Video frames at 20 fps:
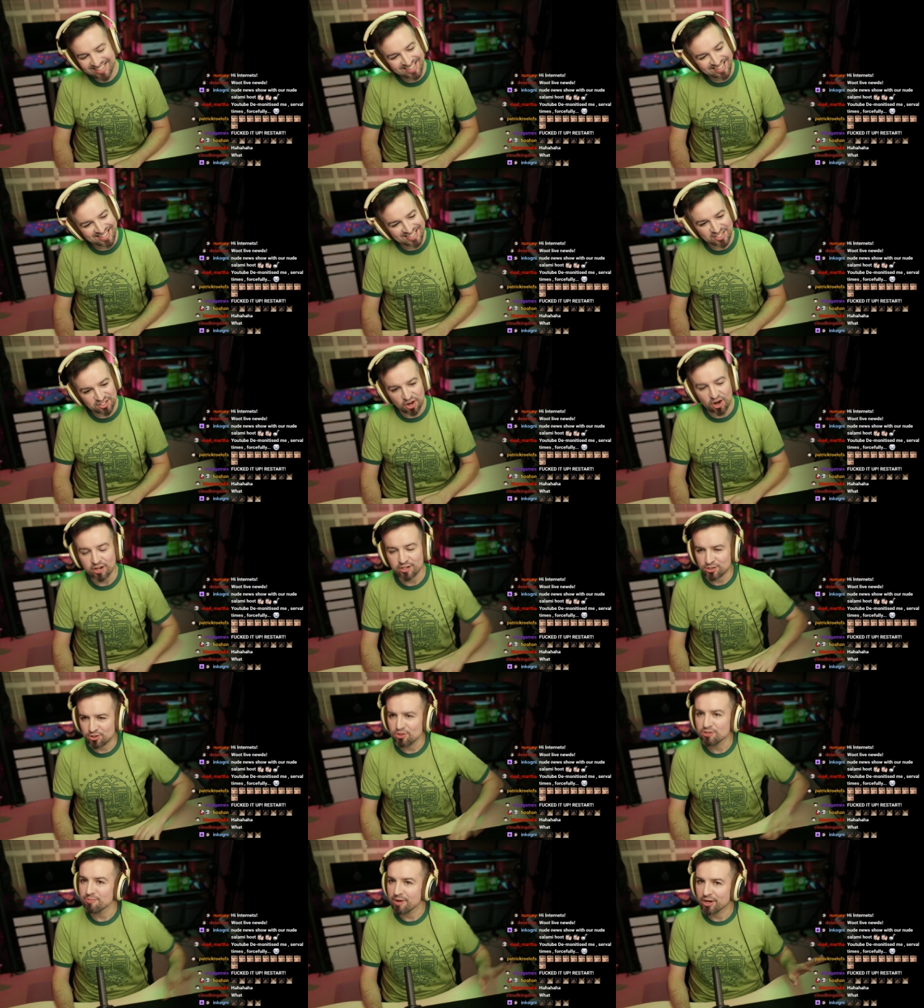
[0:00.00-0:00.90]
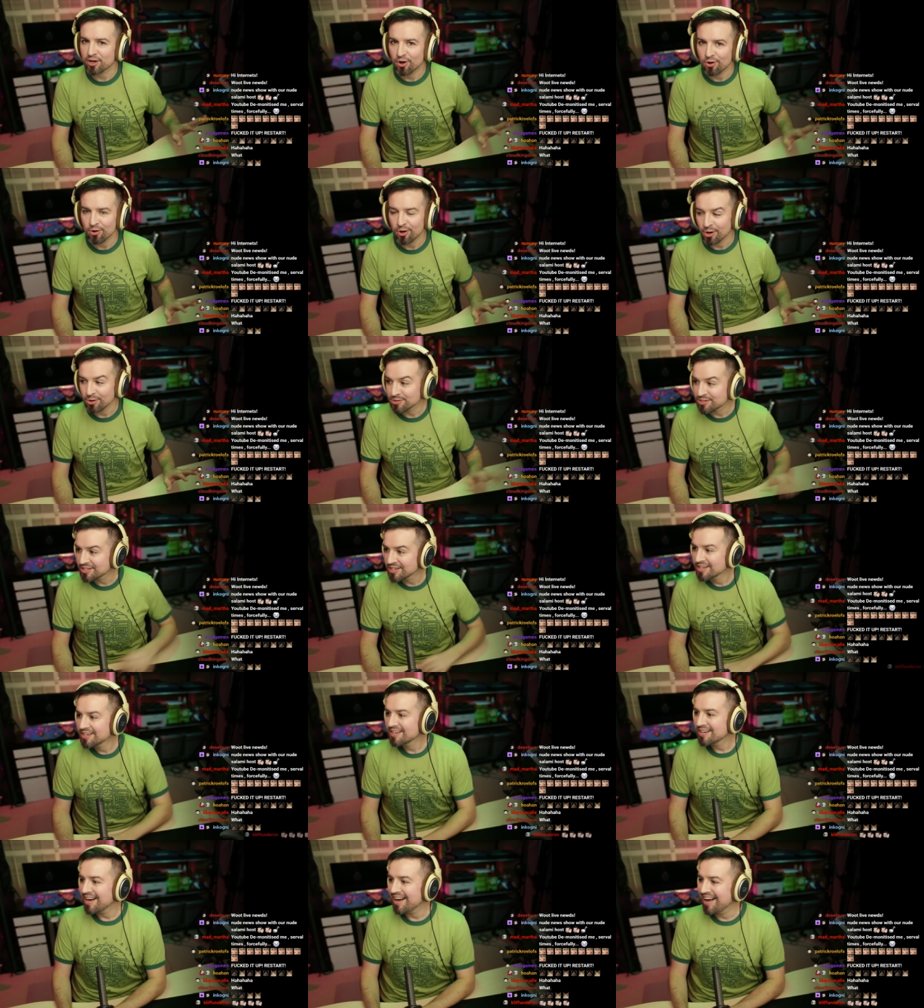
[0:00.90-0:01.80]
Sorry, excuse my co-host.
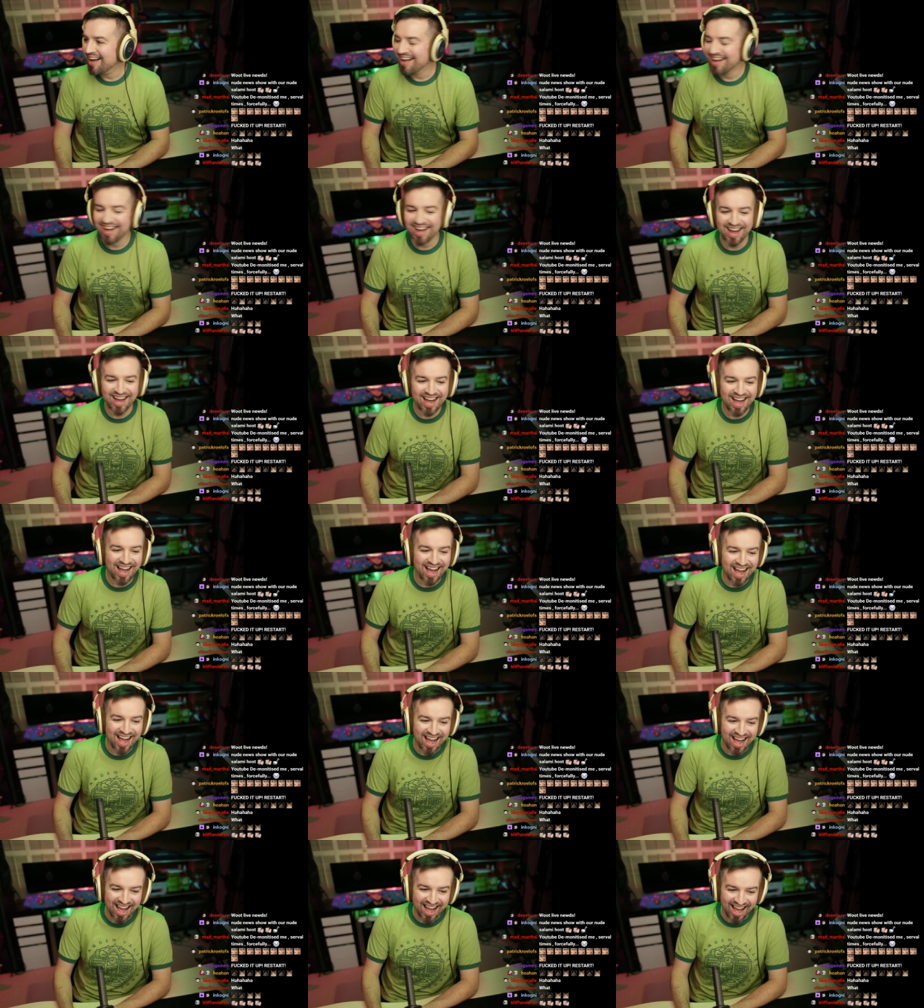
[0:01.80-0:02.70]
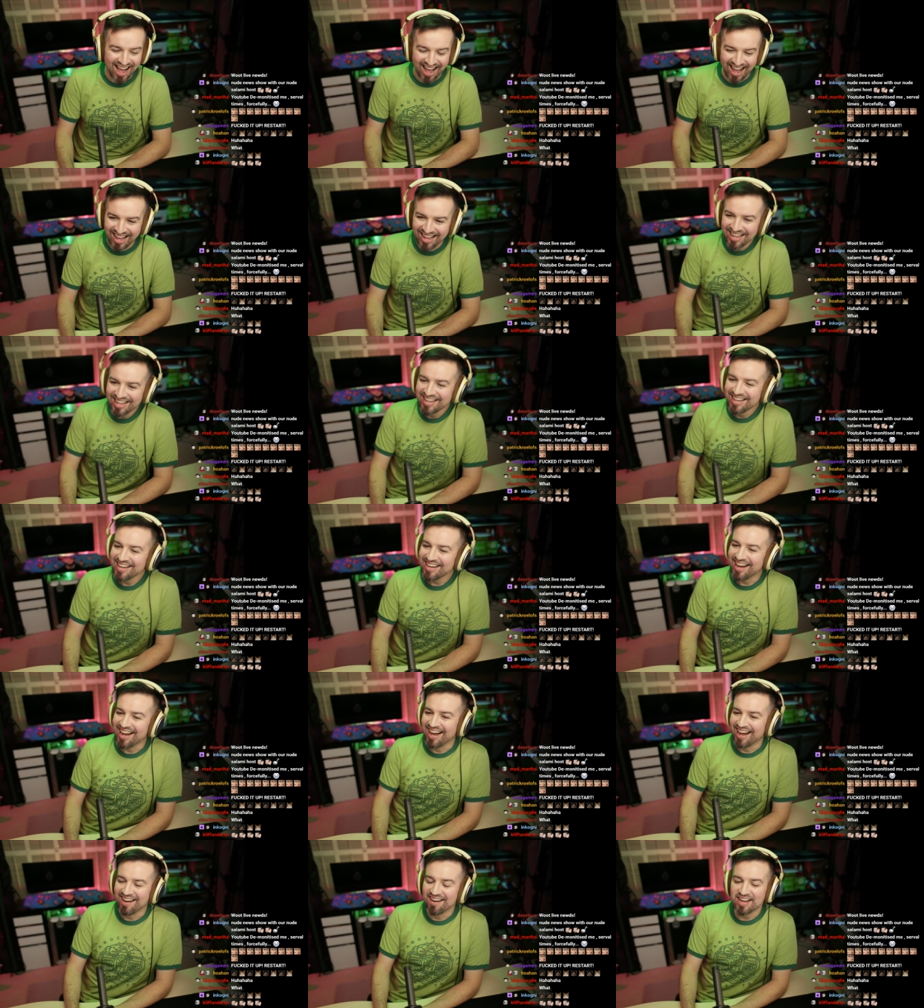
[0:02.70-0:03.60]

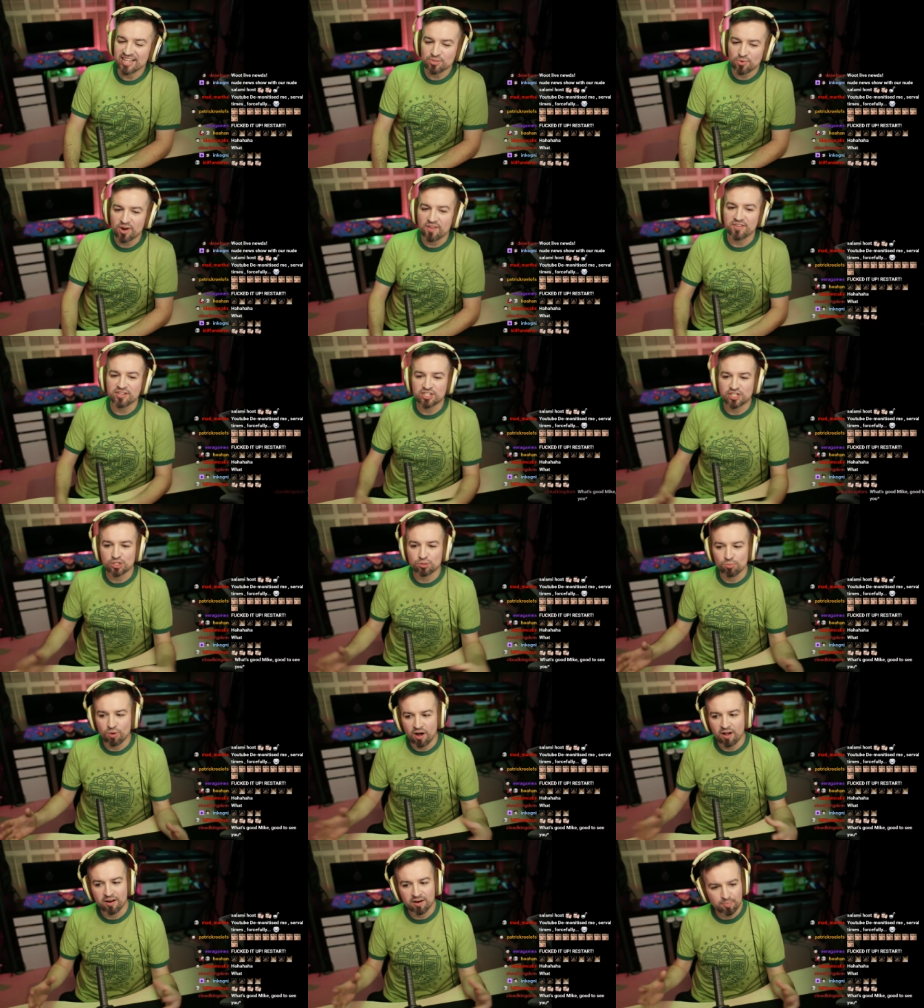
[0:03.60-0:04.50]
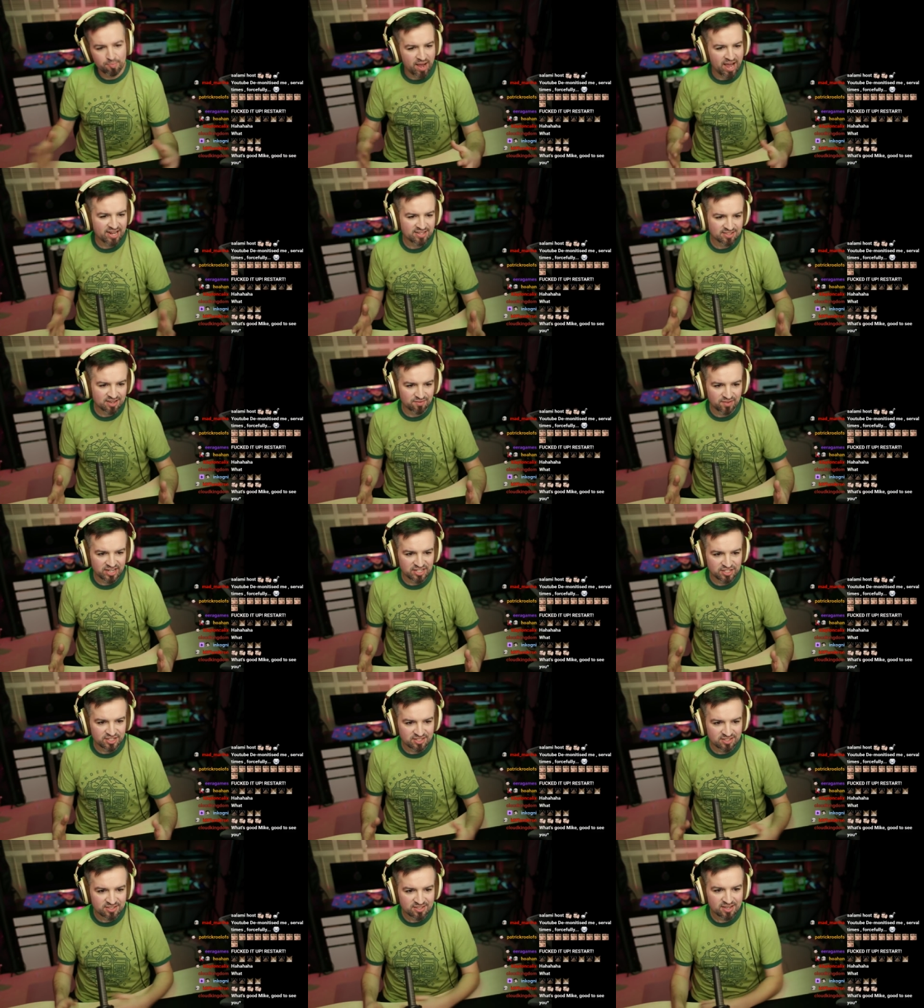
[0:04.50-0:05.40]
It's one of the smaller PAX
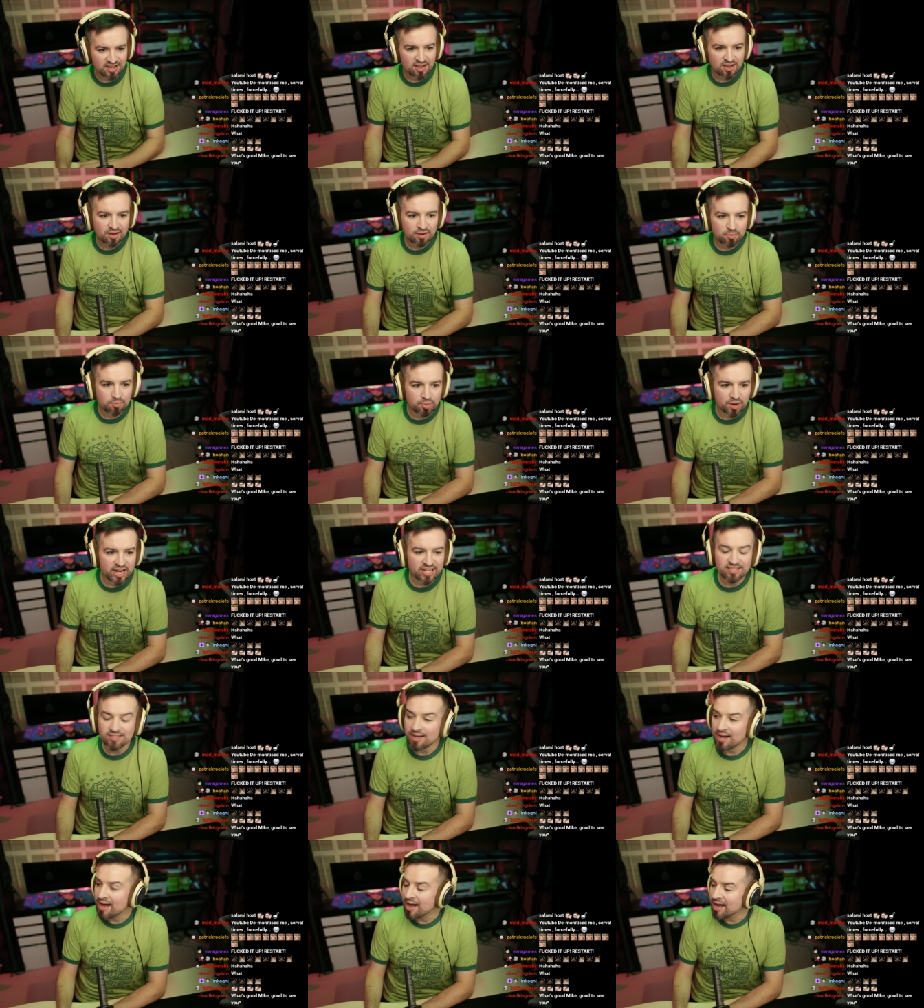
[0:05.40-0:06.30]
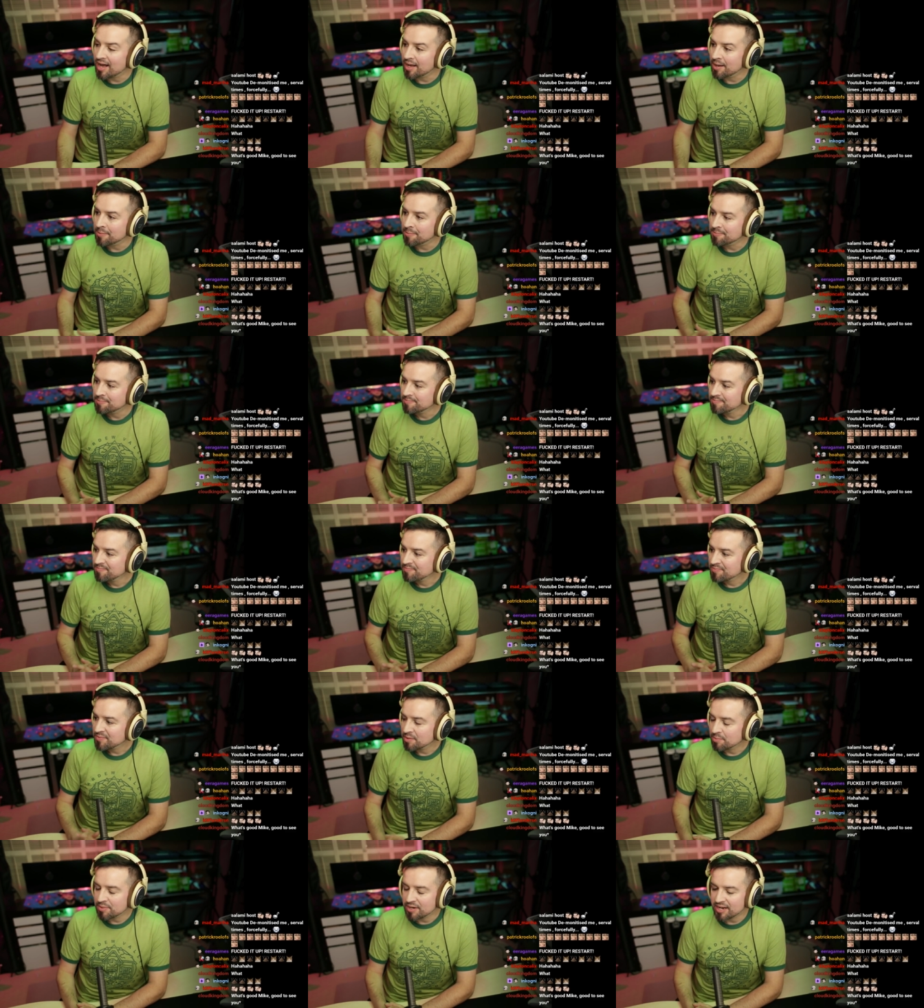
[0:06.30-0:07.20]
conventions, but still,
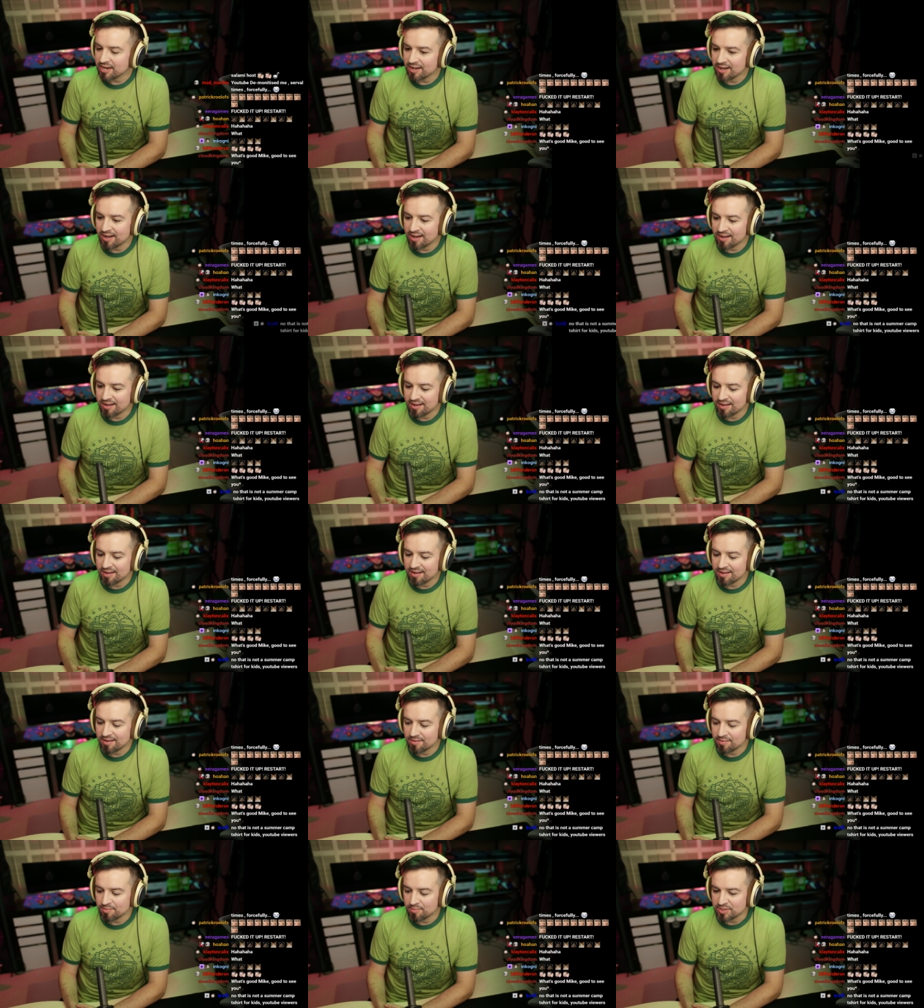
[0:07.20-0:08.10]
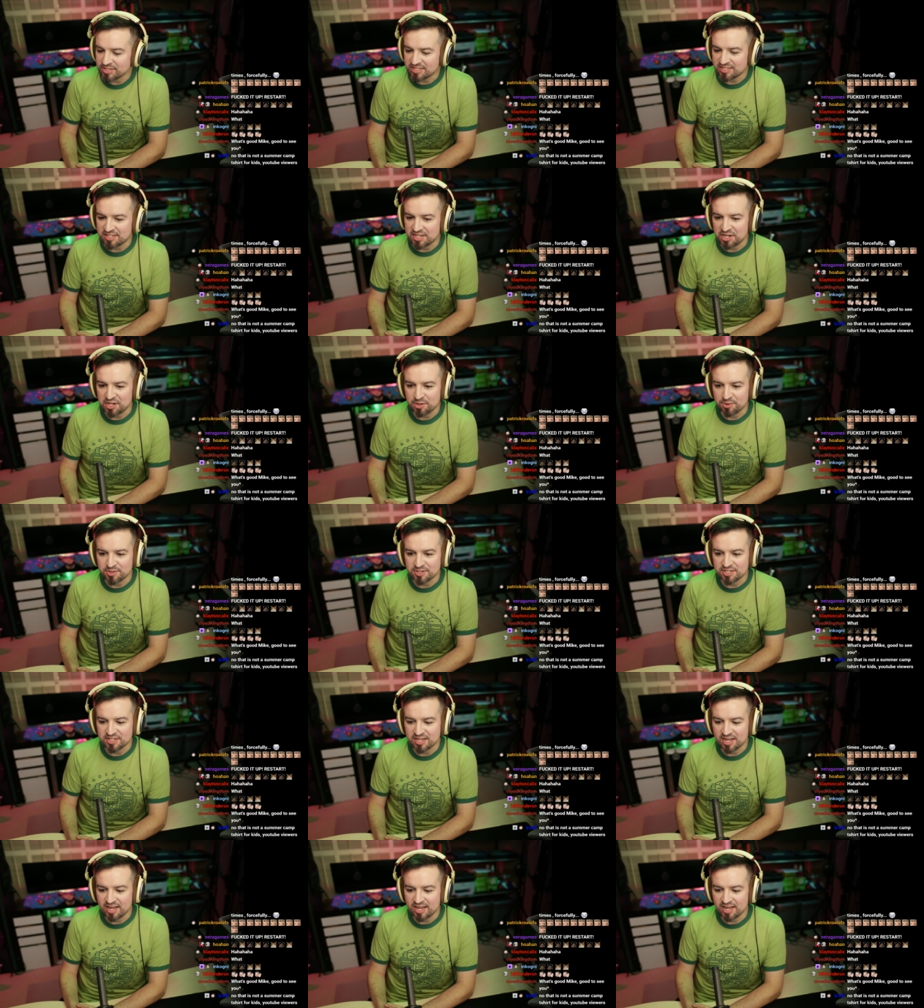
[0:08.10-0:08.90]
it was